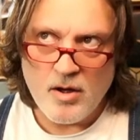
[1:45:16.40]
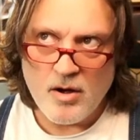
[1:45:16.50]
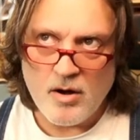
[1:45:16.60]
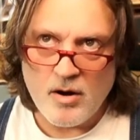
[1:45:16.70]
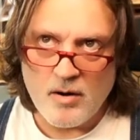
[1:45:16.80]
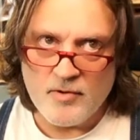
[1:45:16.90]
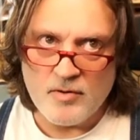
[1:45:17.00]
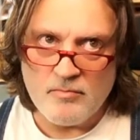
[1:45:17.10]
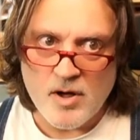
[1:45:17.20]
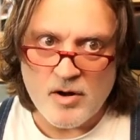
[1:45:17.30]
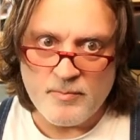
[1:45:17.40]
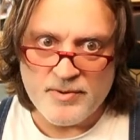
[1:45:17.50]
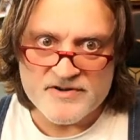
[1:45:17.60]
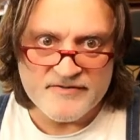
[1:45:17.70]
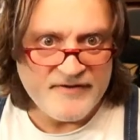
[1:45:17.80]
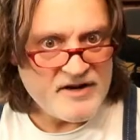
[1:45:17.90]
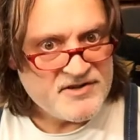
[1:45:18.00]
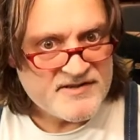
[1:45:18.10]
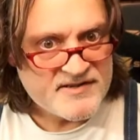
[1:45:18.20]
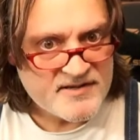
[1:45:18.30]
Armor Model Preservation
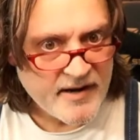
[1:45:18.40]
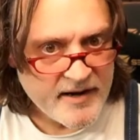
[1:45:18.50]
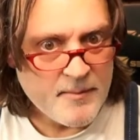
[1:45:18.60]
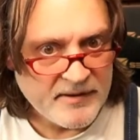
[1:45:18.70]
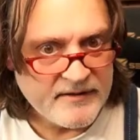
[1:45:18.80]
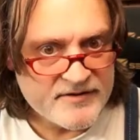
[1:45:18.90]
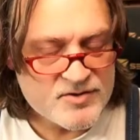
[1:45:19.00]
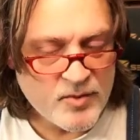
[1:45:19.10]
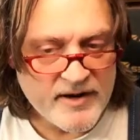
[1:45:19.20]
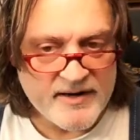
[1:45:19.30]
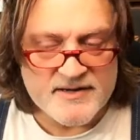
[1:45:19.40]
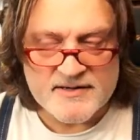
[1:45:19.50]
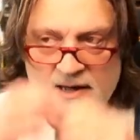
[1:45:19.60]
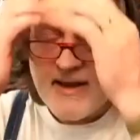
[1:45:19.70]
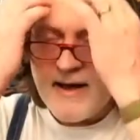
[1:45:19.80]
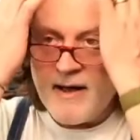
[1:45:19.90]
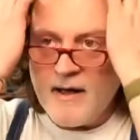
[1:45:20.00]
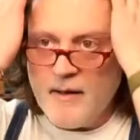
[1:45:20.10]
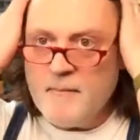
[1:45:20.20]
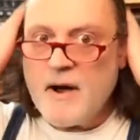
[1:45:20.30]
Society, I believe is what it is.
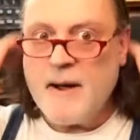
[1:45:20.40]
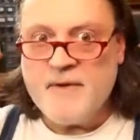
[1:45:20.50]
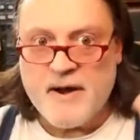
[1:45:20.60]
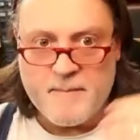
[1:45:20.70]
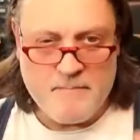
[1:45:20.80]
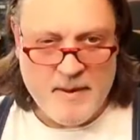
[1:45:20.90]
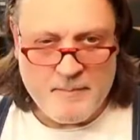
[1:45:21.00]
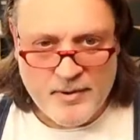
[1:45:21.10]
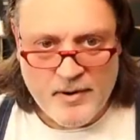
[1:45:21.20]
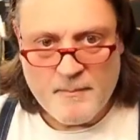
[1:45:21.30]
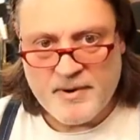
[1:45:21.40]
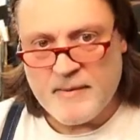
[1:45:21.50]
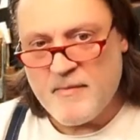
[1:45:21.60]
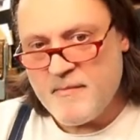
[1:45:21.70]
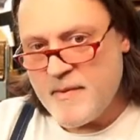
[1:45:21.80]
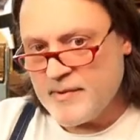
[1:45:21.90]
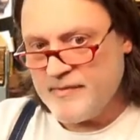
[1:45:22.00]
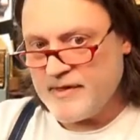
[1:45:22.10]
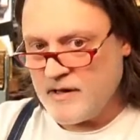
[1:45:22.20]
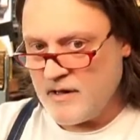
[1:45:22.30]
Um, I'm not a member, but I'm a member of the
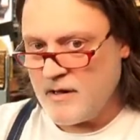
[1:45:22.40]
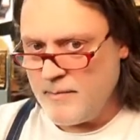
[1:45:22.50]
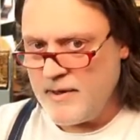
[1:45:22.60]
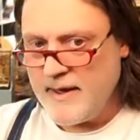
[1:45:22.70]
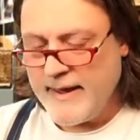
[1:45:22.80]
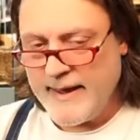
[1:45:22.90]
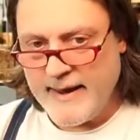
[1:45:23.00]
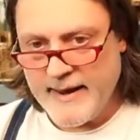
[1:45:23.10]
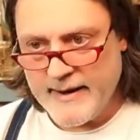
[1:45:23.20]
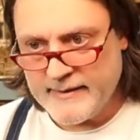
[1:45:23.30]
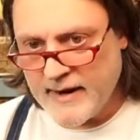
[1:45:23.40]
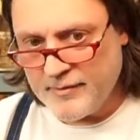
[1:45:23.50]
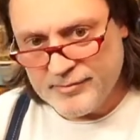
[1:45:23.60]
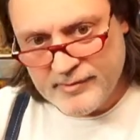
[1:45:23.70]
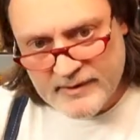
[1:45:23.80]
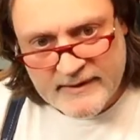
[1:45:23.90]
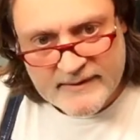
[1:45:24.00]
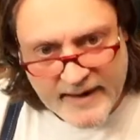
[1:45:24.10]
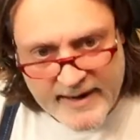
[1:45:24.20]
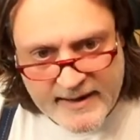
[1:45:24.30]
club and I really
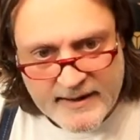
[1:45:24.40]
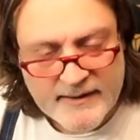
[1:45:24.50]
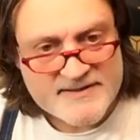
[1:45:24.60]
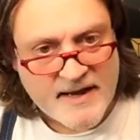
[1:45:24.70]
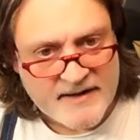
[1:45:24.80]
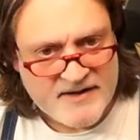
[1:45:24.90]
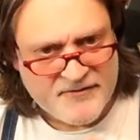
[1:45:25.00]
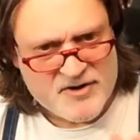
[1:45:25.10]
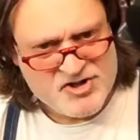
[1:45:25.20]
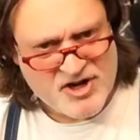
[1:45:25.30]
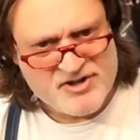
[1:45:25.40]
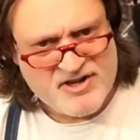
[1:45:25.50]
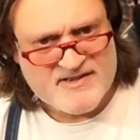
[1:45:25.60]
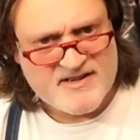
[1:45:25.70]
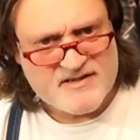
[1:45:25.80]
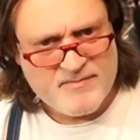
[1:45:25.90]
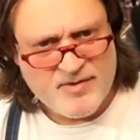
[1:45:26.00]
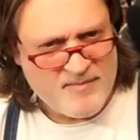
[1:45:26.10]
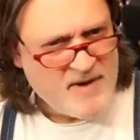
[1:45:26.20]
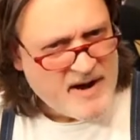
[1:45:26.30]
like it. It's got a different judging system, though
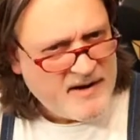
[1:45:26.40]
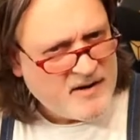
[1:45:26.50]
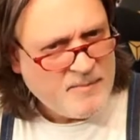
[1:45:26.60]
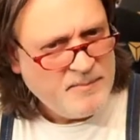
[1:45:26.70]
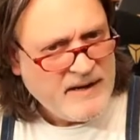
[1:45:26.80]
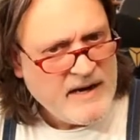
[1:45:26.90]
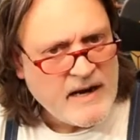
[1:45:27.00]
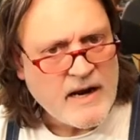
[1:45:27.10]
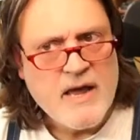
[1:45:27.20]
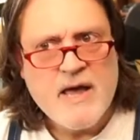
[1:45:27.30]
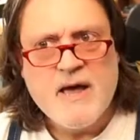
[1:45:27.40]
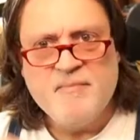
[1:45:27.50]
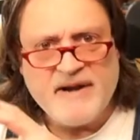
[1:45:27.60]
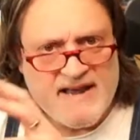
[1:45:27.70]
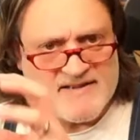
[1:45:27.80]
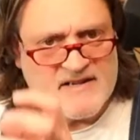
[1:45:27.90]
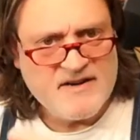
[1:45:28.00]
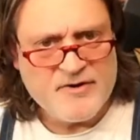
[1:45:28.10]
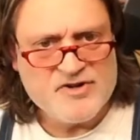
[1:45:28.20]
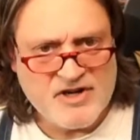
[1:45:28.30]
I'm not into competing, but it has a
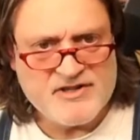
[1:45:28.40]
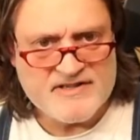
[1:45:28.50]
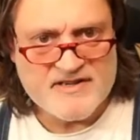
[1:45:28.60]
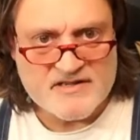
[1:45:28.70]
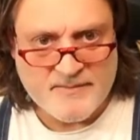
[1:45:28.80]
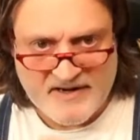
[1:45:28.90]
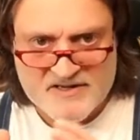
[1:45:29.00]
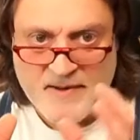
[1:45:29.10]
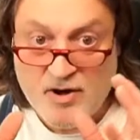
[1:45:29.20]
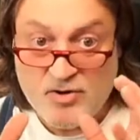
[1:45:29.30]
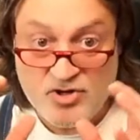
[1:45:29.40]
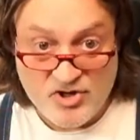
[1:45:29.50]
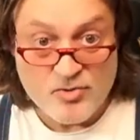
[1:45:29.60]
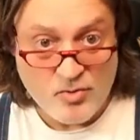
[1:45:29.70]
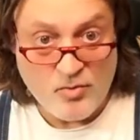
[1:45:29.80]
different judging system and it's about you.